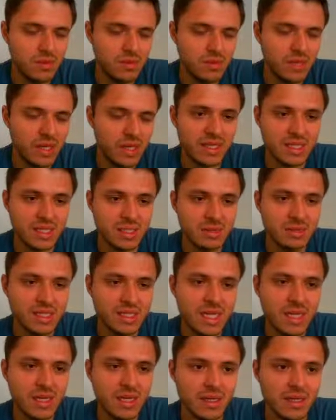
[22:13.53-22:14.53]
I guess I'll
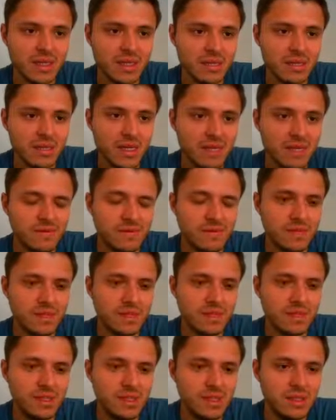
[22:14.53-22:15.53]
take his knight
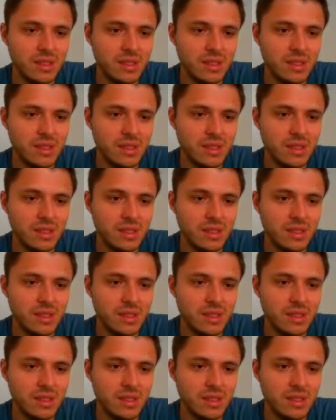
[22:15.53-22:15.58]
first.